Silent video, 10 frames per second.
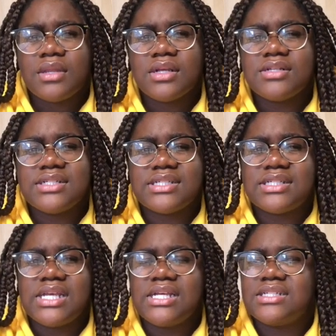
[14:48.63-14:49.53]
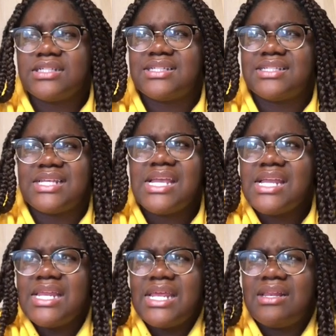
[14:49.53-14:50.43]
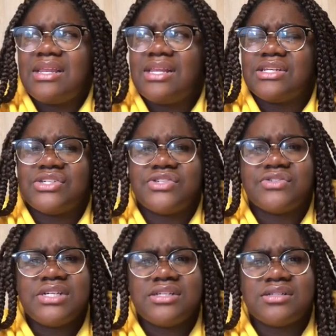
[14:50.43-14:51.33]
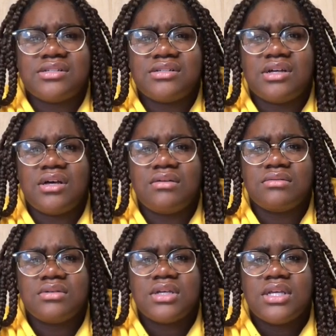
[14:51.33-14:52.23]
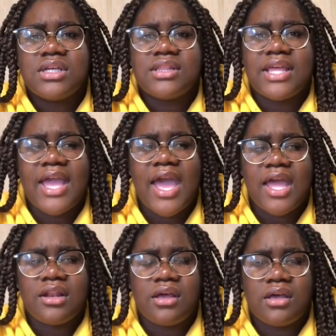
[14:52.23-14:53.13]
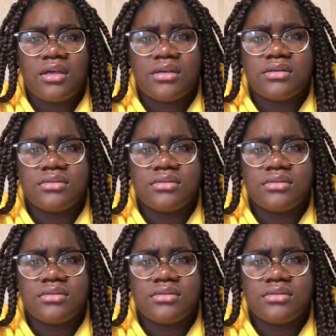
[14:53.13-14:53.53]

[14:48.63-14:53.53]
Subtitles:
Just seeing it in the streets, They had there